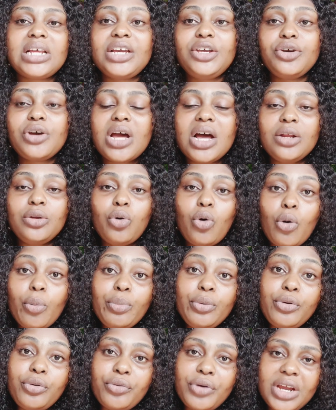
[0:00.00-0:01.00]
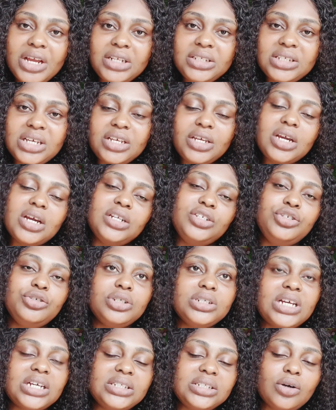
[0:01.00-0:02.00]
you can upgrade, that you can
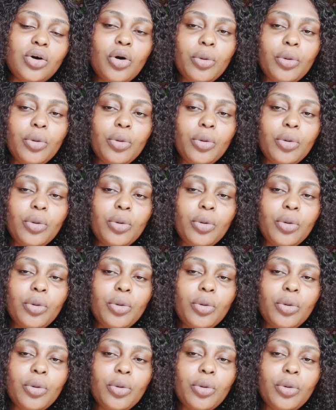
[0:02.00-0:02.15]
use as